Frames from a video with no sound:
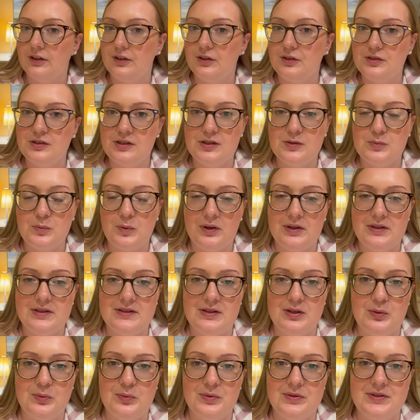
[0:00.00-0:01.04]
Just where it's
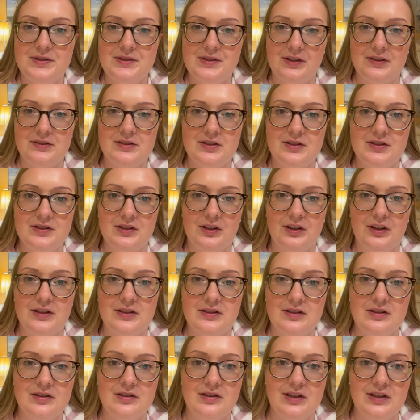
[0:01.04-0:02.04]
tilting side to side and